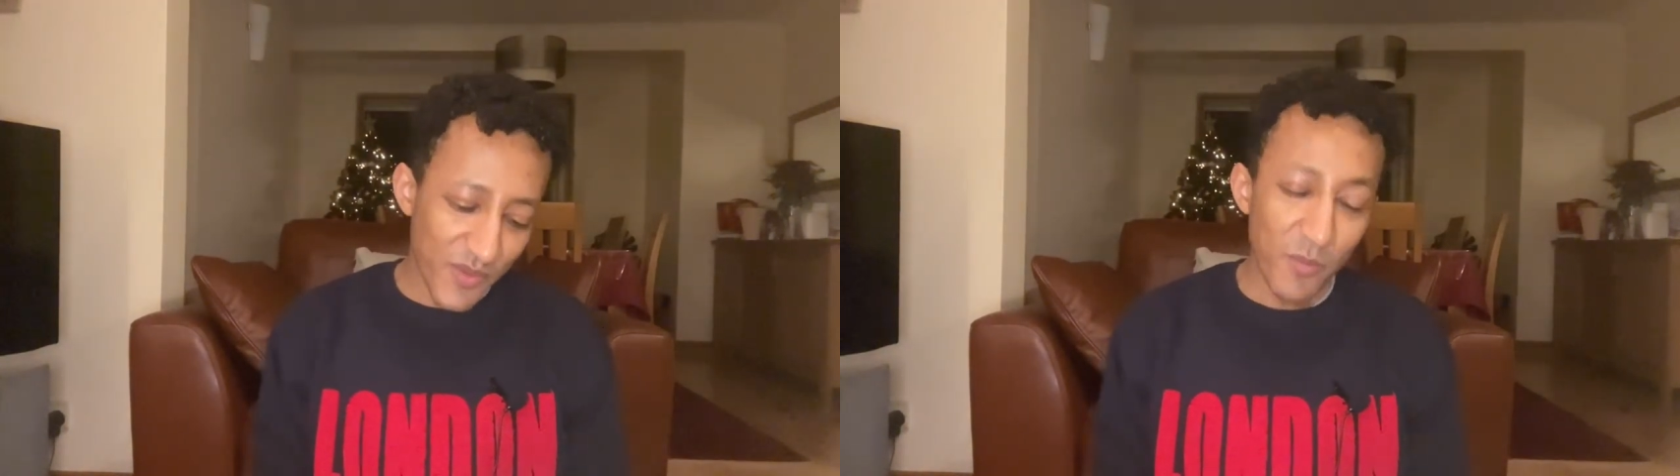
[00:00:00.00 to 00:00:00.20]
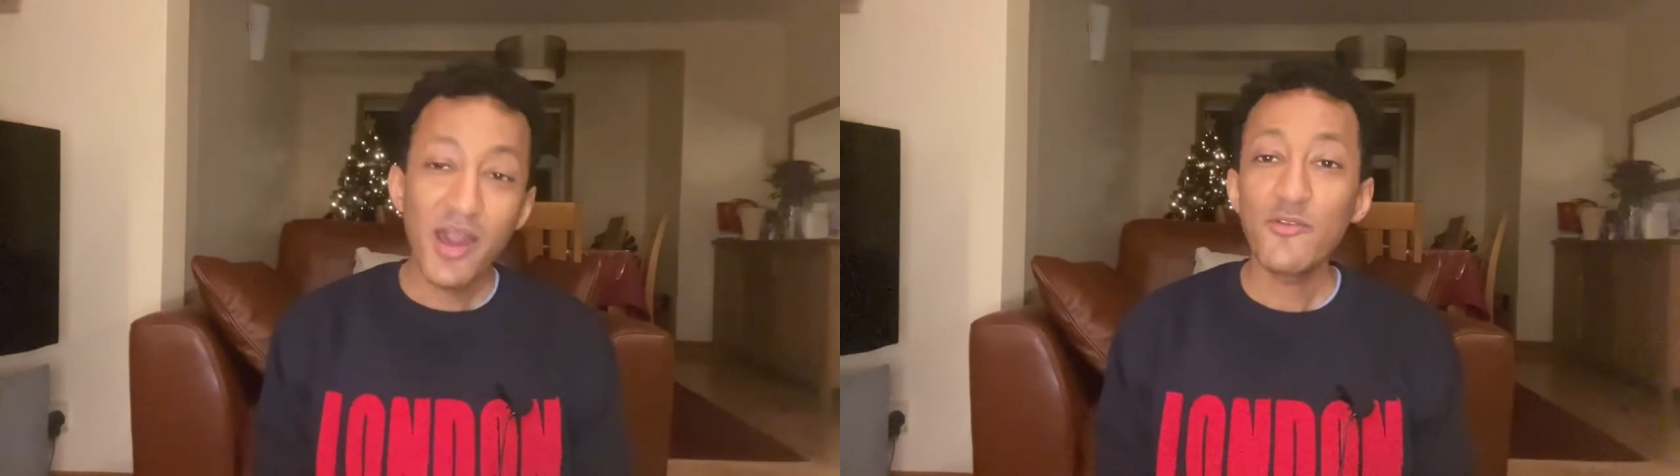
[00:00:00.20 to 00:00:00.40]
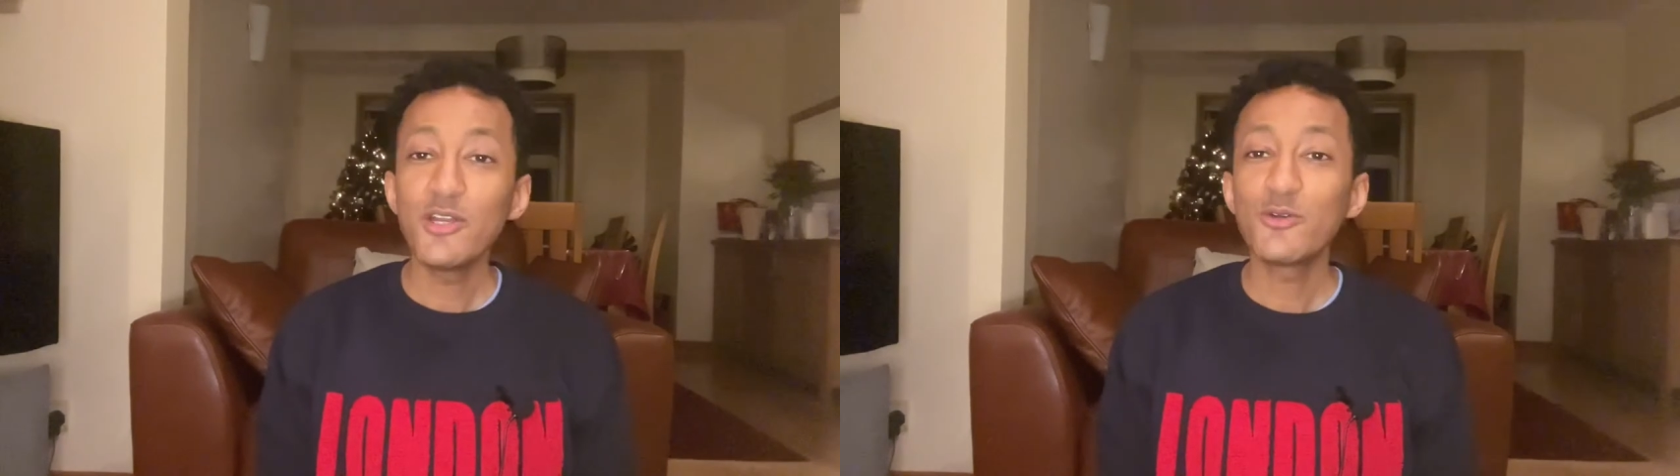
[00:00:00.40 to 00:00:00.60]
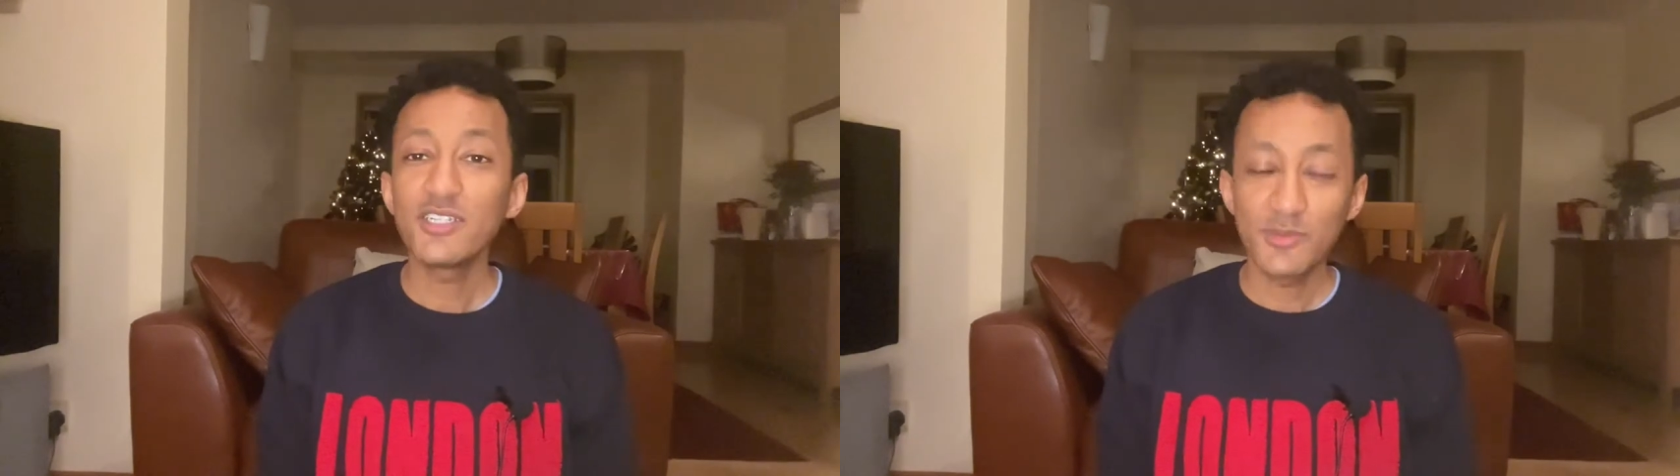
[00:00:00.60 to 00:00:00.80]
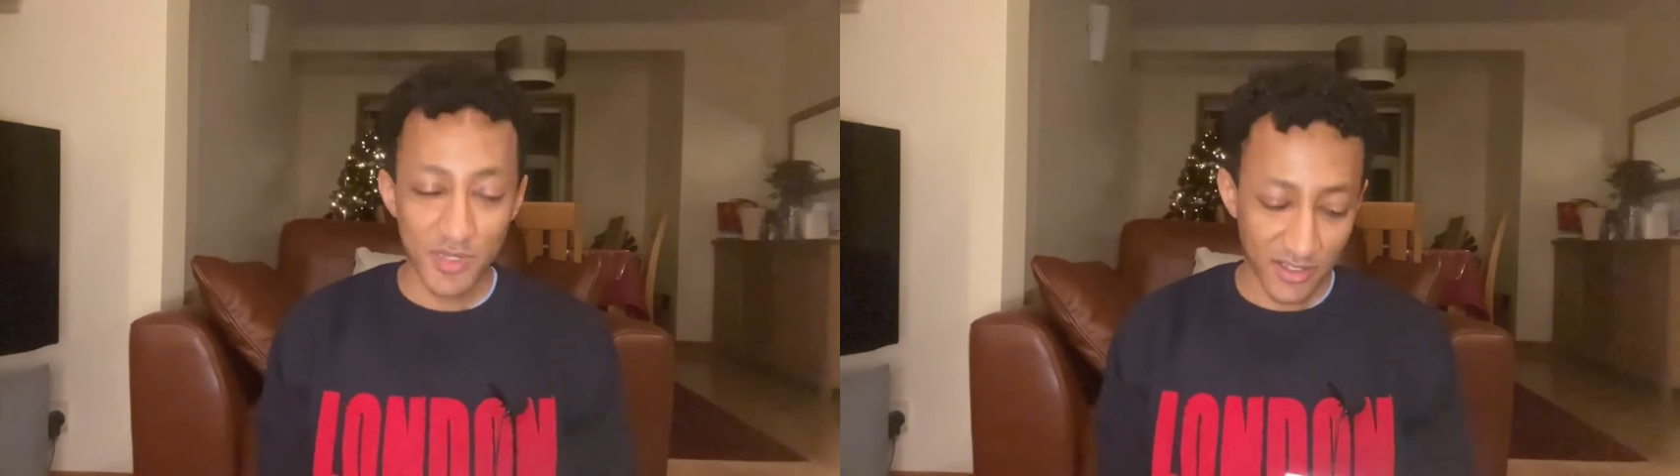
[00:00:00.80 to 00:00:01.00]
Merry
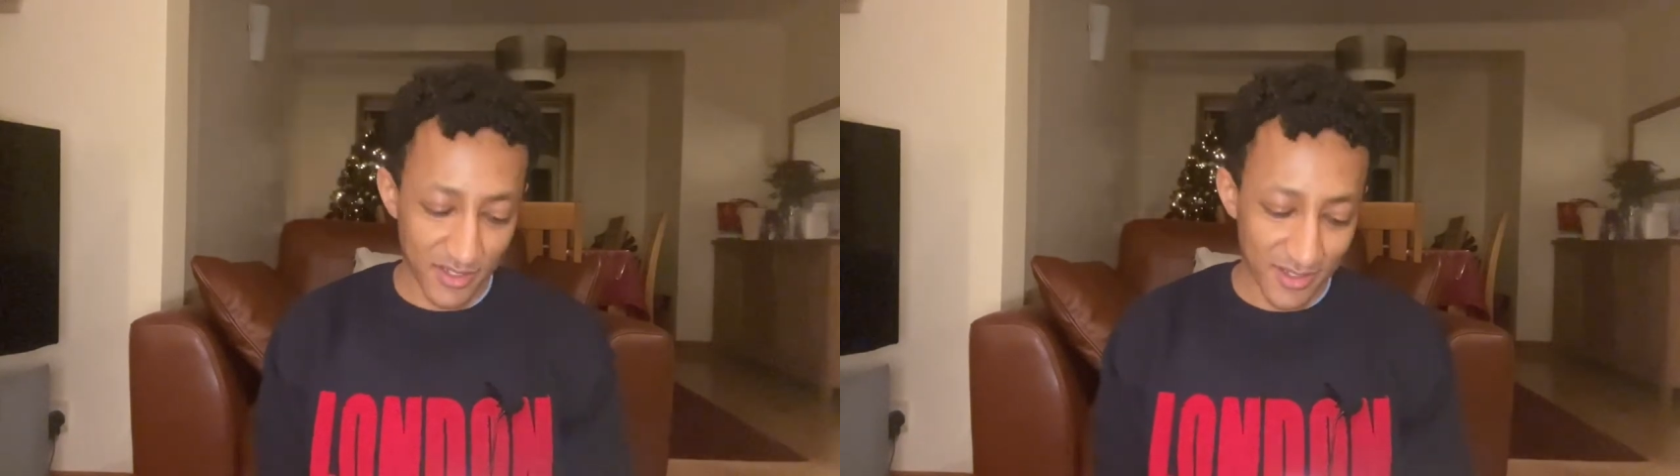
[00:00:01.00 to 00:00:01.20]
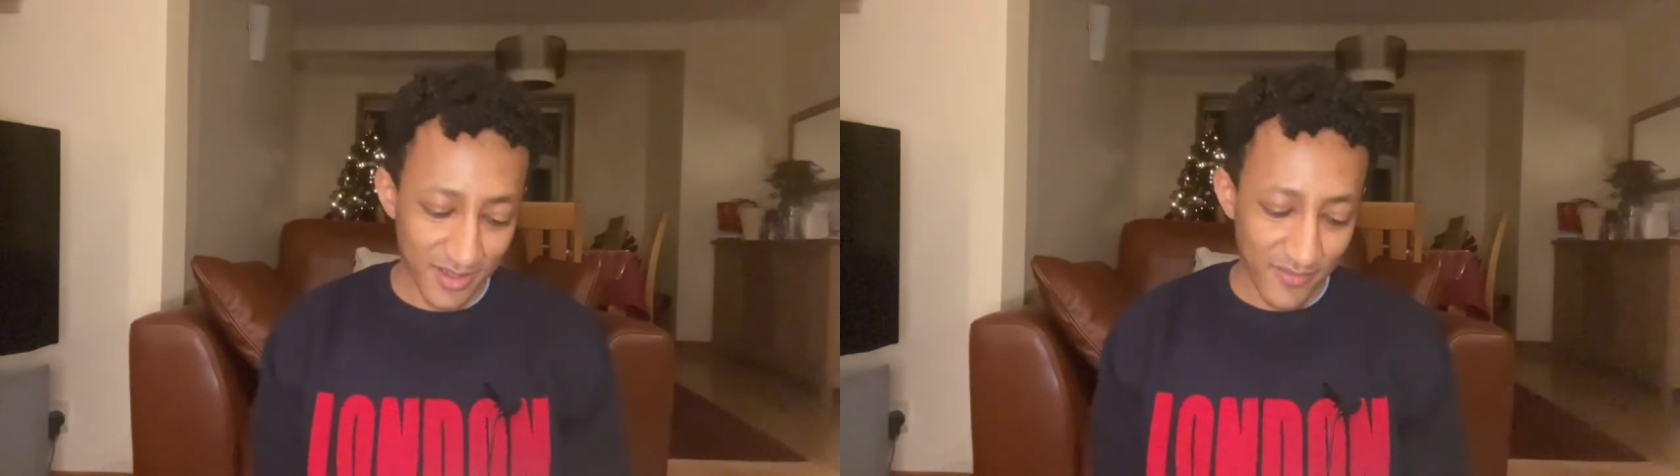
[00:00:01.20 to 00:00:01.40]
Christmas.